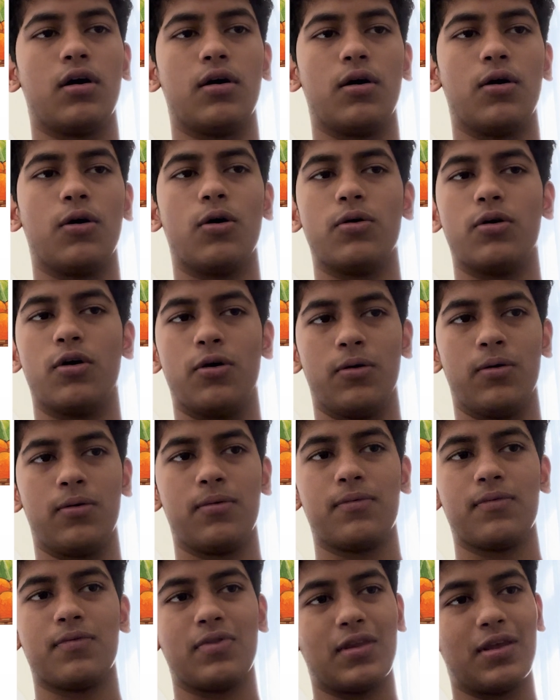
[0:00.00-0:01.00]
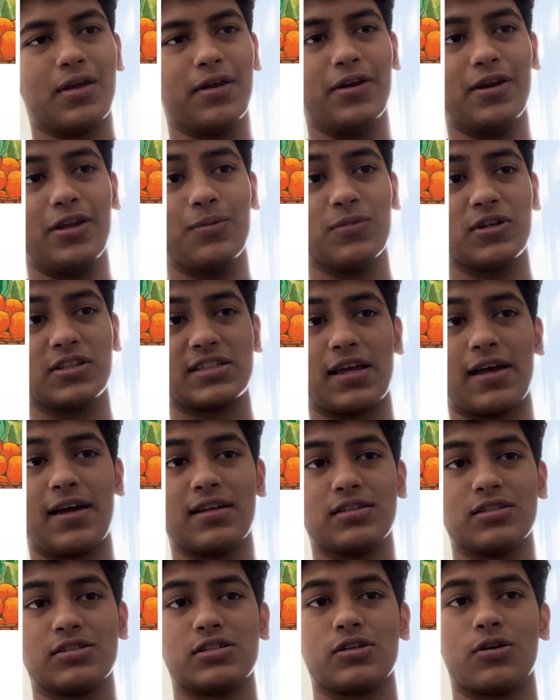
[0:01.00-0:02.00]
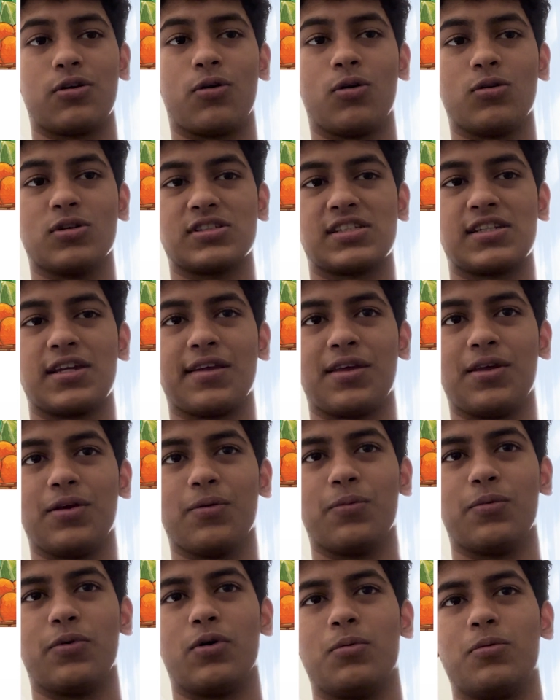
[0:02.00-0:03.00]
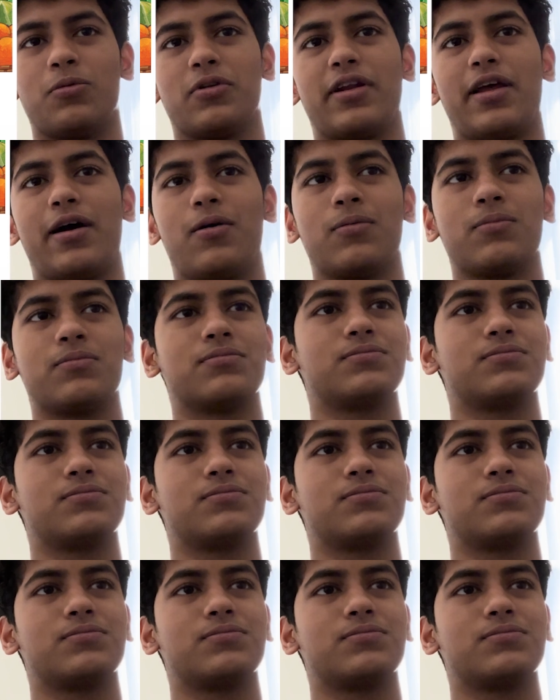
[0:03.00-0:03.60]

Oh ho, Neema's hands are all sticky and purple now.